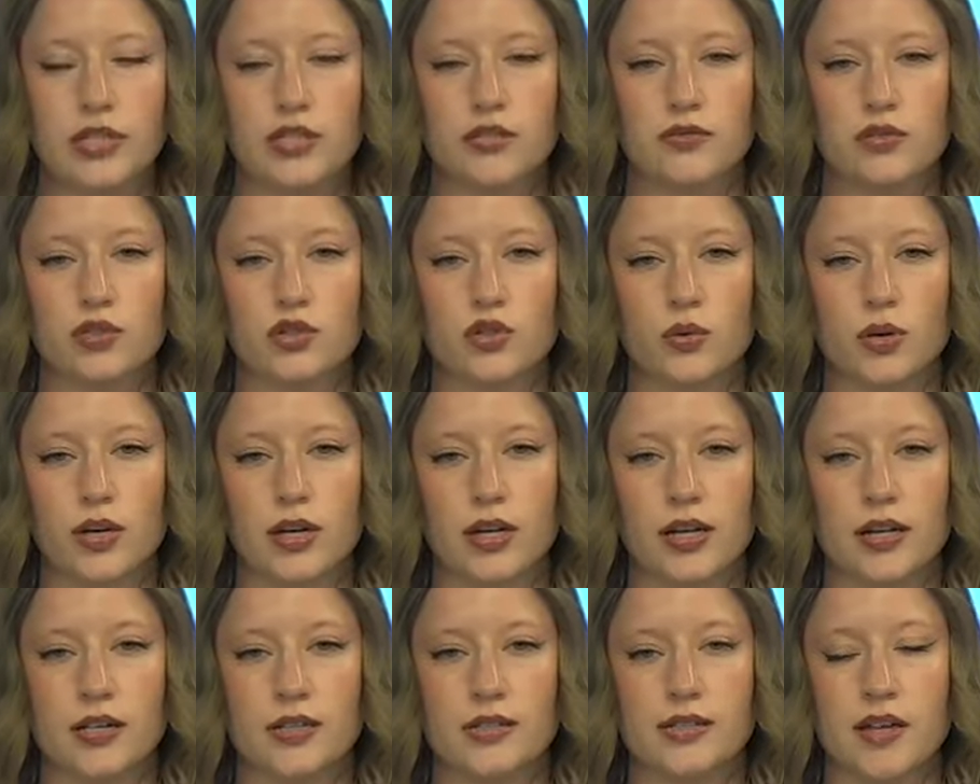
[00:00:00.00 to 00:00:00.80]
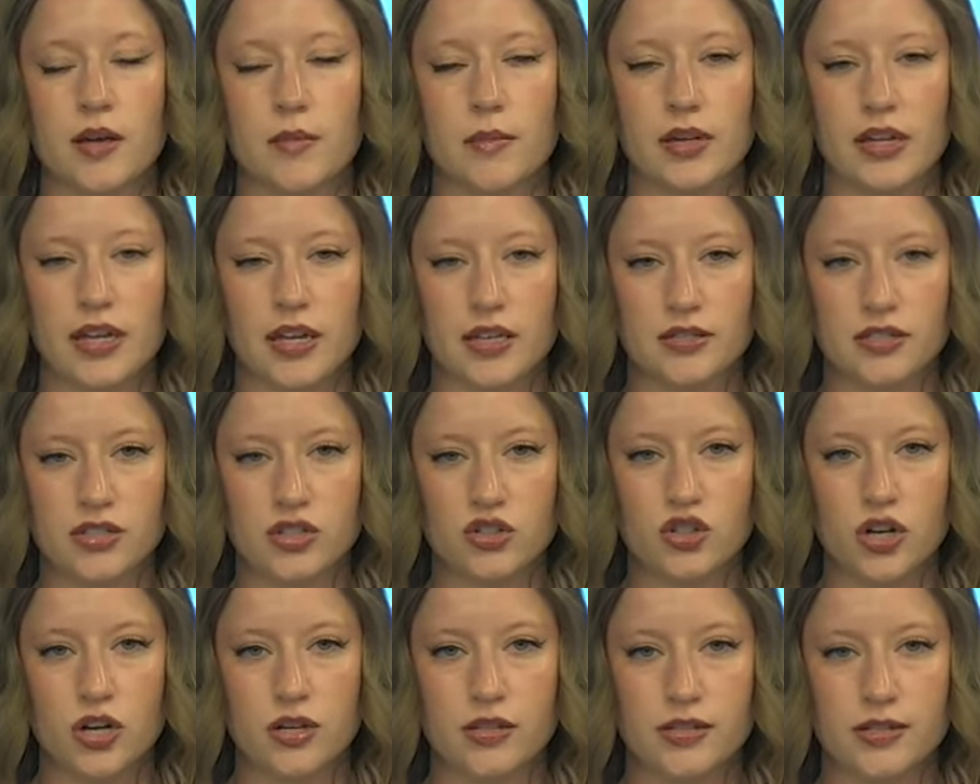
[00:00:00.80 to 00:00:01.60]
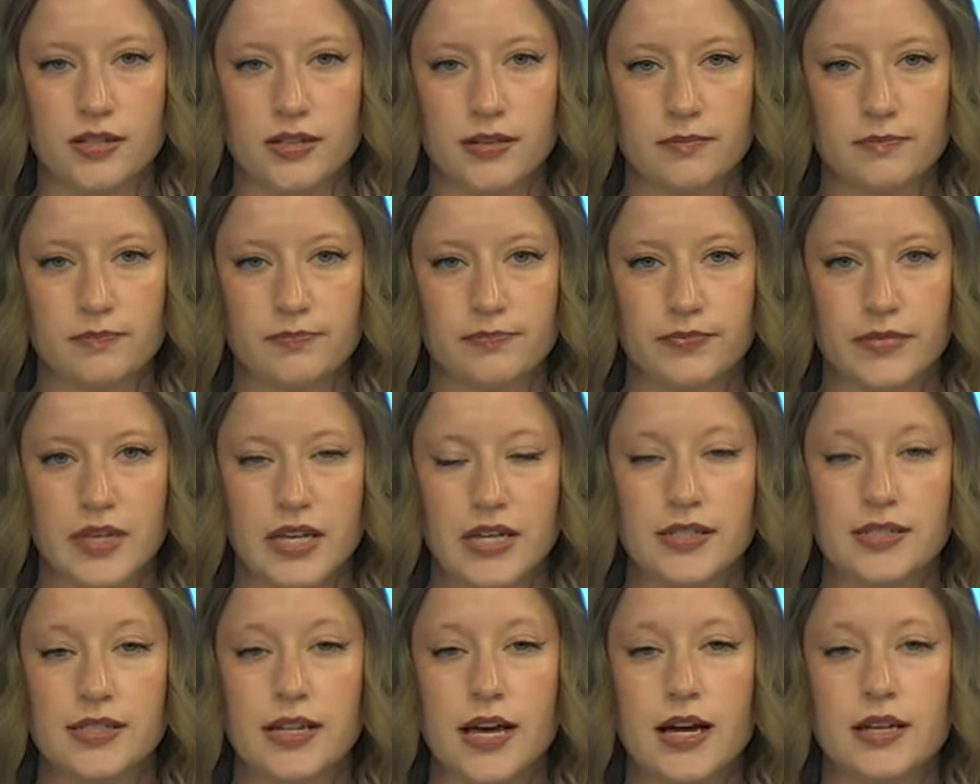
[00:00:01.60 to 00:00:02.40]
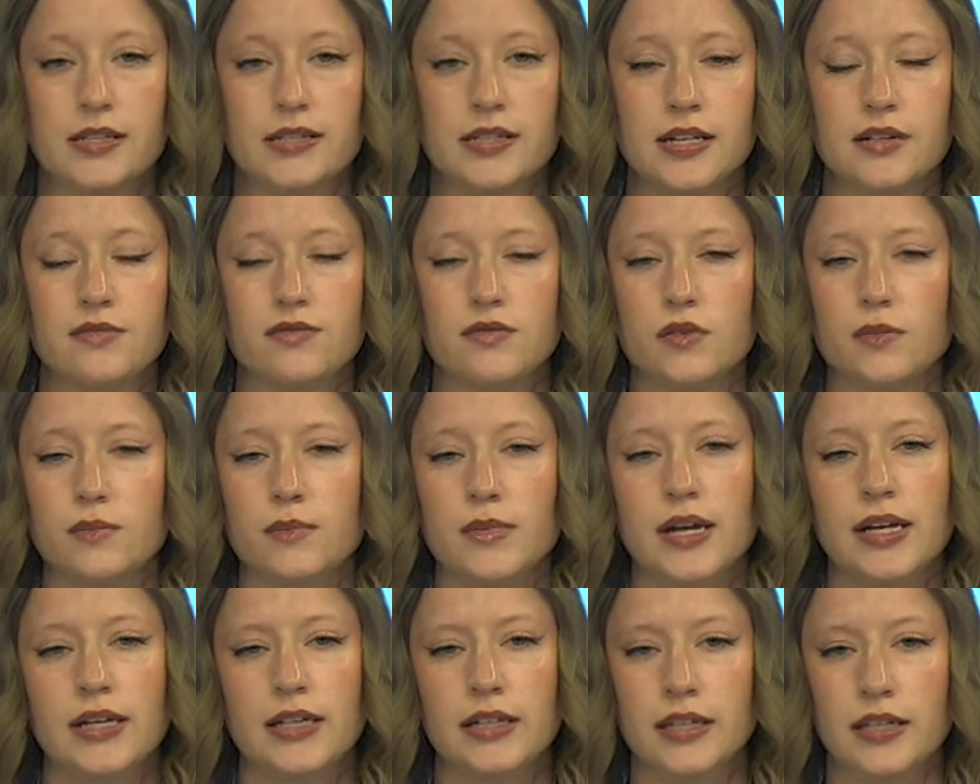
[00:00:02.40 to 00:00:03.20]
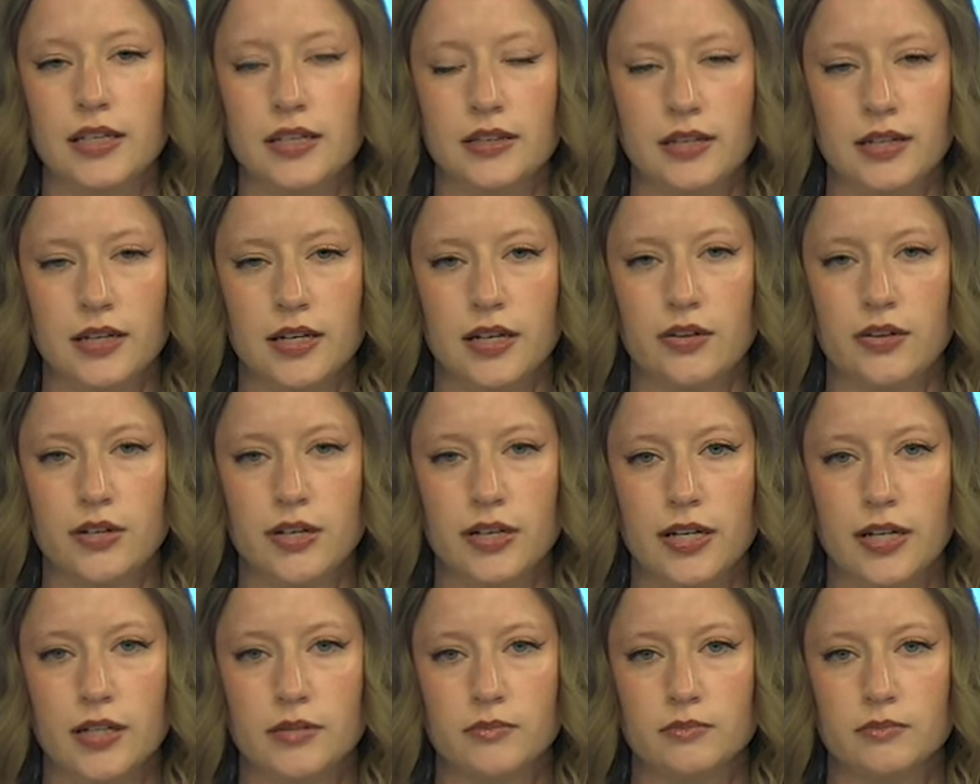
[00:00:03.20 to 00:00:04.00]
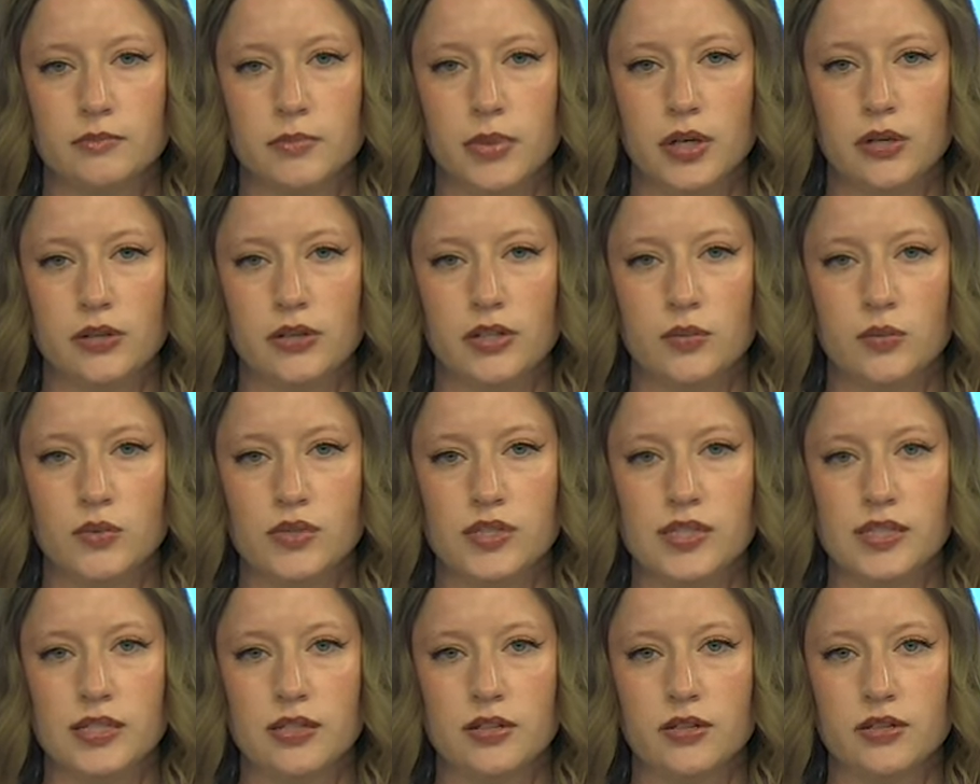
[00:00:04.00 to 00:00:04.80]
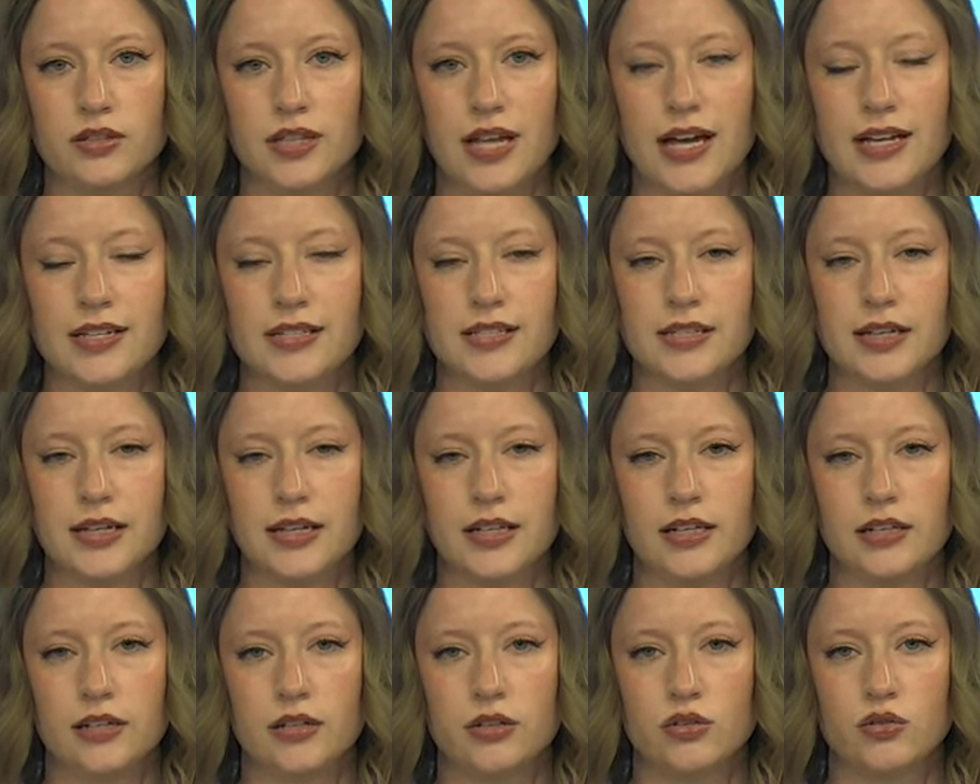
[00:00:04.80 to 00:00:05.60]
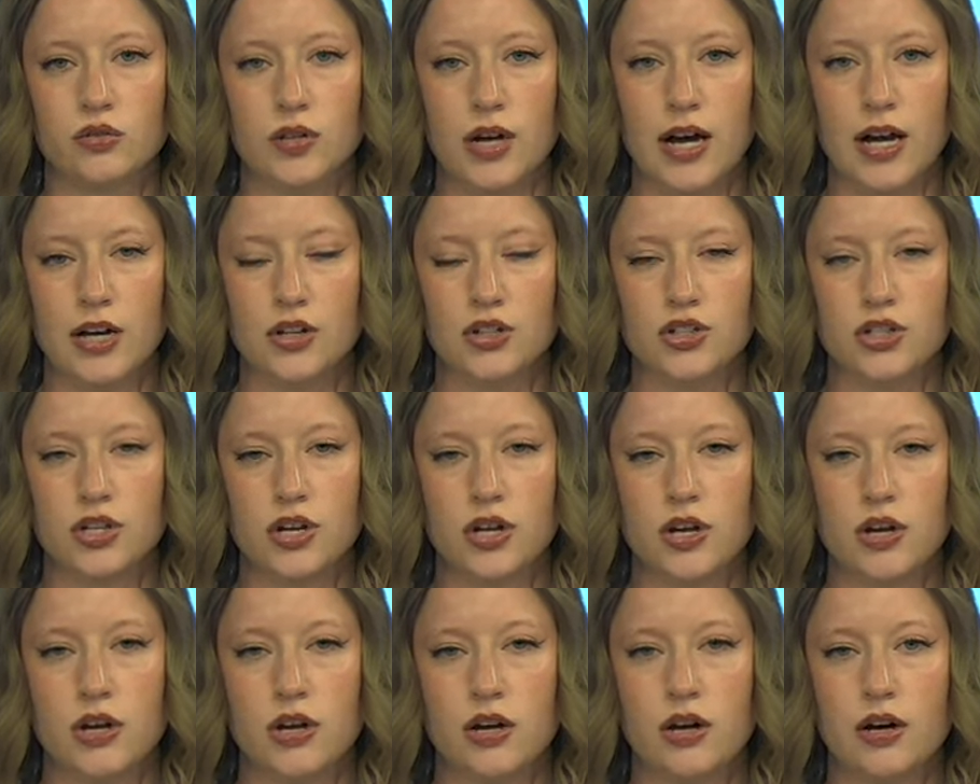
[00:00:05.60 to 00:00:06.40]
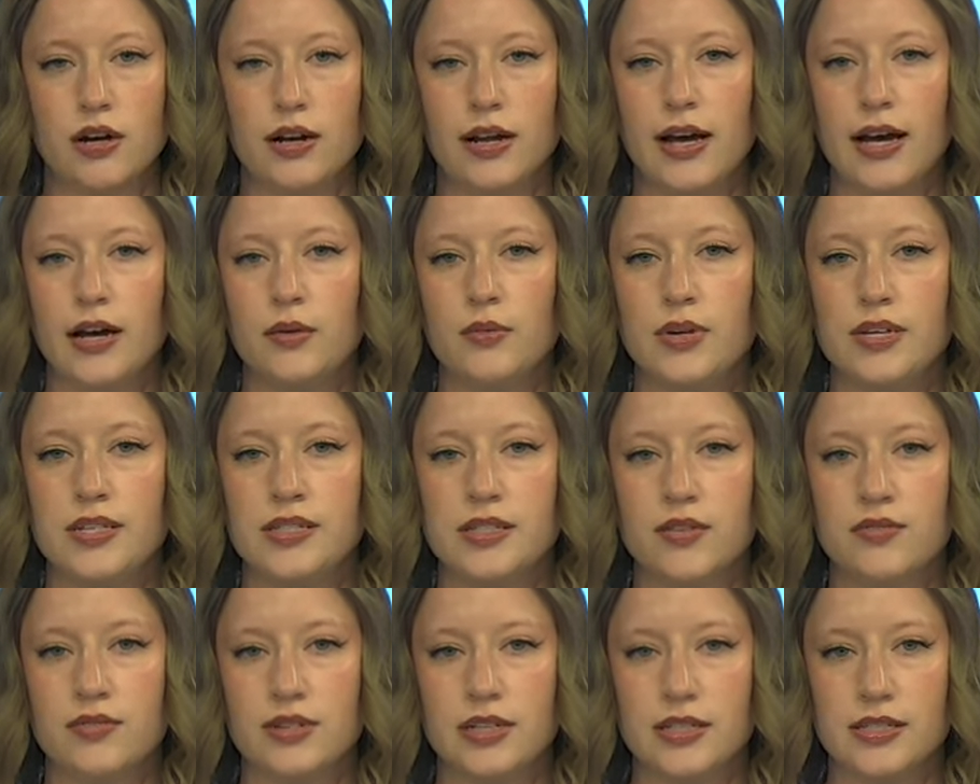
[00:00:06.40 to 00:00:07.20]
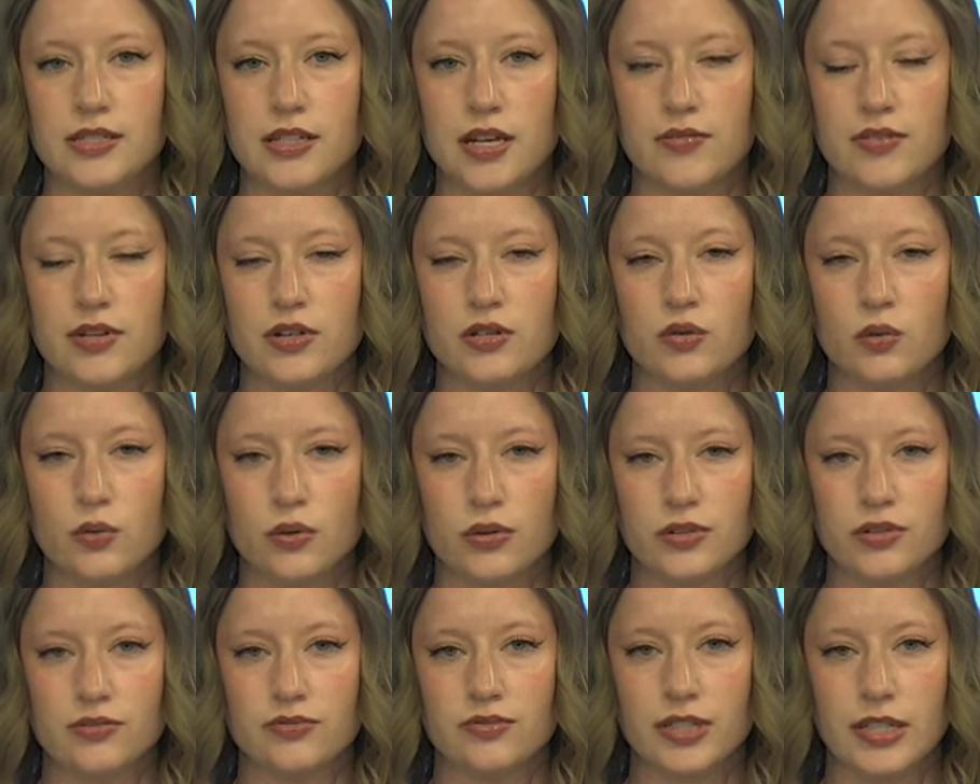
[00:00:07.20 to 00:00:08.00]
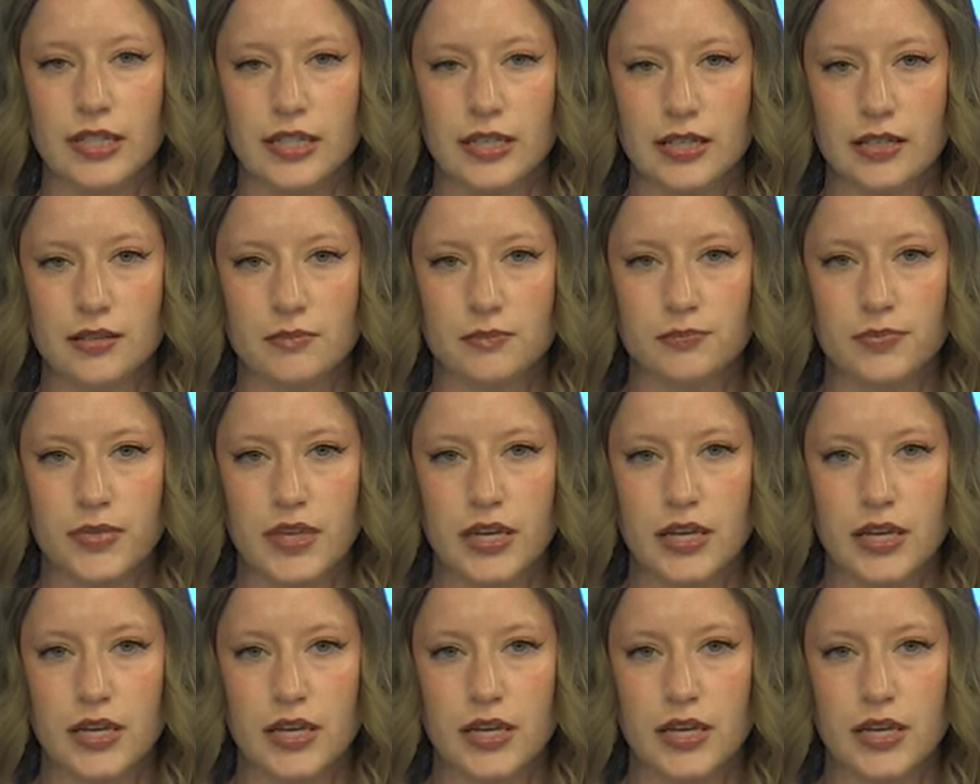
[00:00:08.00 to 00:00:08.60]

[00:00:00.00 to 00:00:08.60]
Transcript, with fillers: for joining us. I'm Mackenzie Johnson. A sad day for many in the area. Bartlett was killed last night in a crash on Highway 77 north of Lincoln.